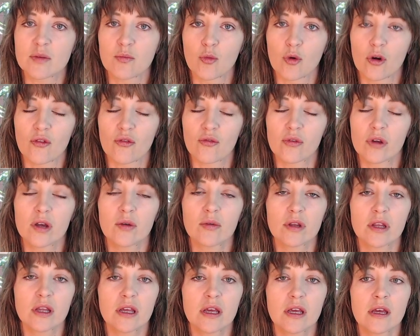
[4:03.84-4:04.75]
more
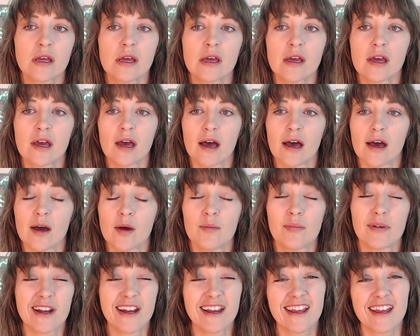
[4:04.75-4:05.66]
frequently.
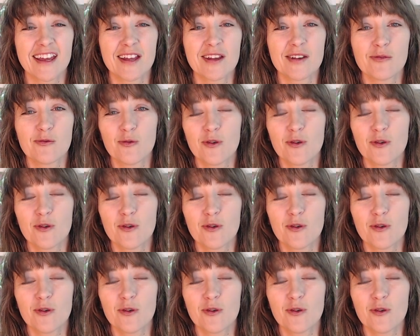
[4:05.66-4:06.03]
But again,